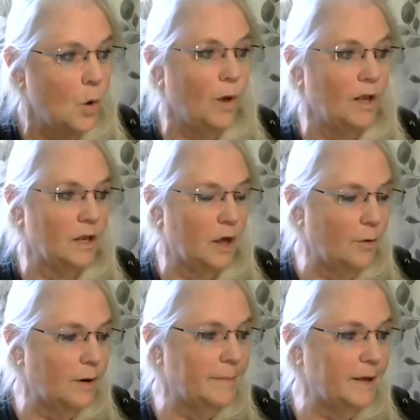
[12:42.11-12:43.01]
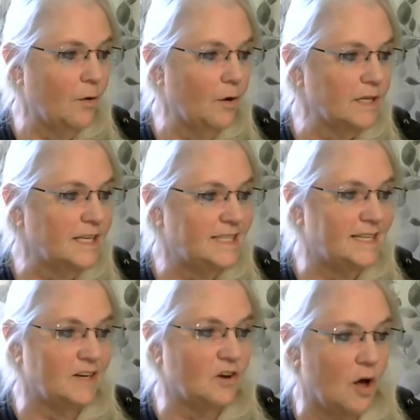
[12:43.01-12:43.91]
Well, lo and behold, he
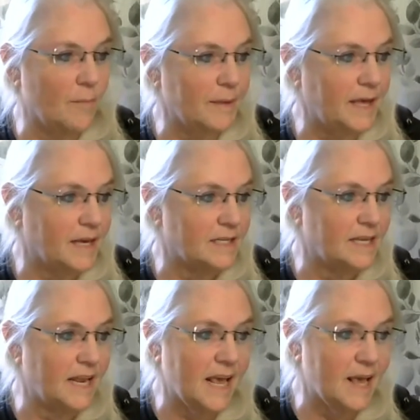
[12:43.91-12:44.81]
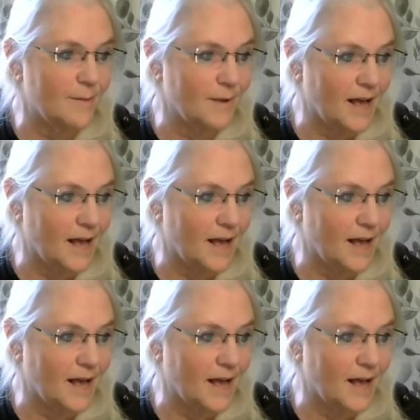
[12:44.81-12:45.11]
did call me at 10 a.m.